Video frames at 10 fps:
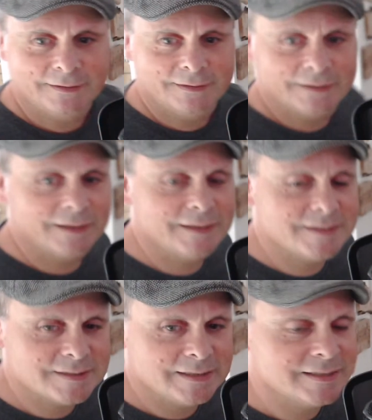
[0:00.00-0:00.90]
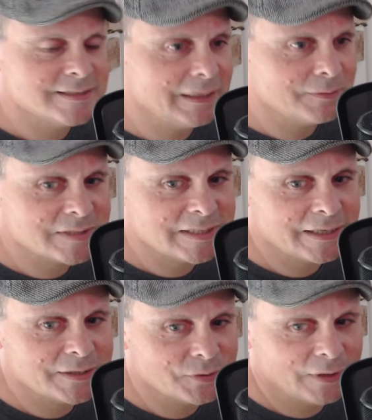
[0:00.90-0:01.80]
He's
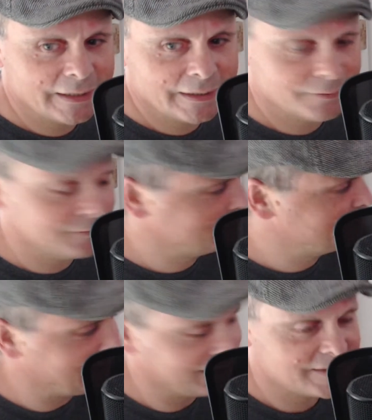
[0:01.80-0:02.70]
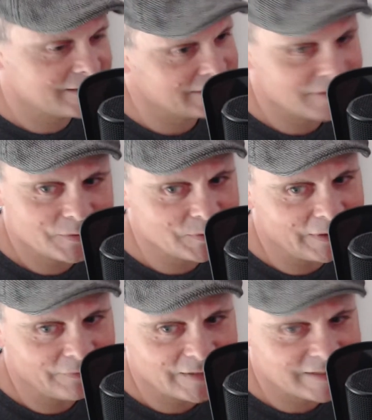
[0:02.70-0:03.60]
downstairs right now. Alex is still
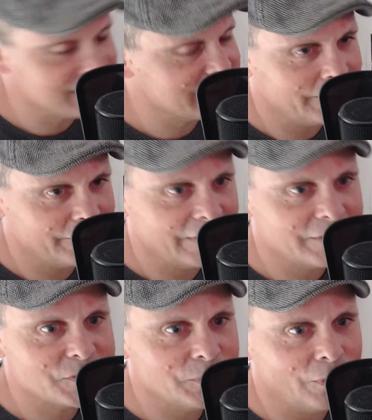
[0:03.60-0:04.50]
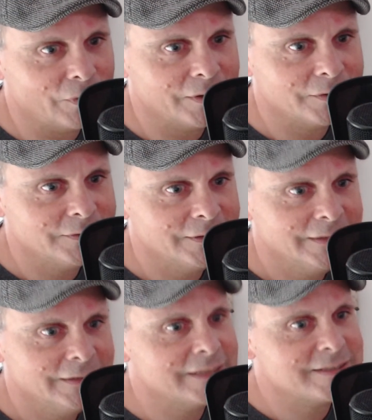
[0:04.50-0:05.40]
left. He's coming around tomorrow.
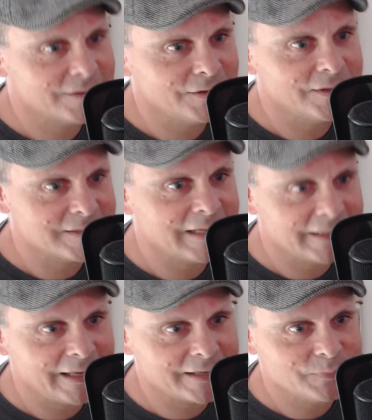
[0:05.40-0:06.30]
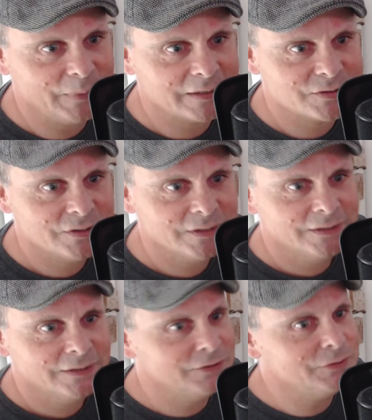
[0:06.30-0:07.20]
It's a Thursday, yes, Mitch.
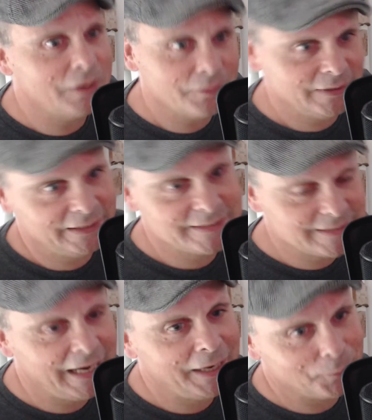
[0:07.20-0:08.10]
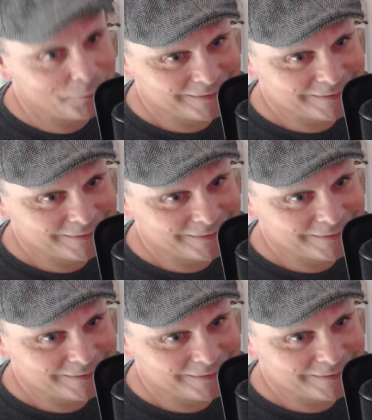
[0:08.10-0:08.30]
You don't need your towel.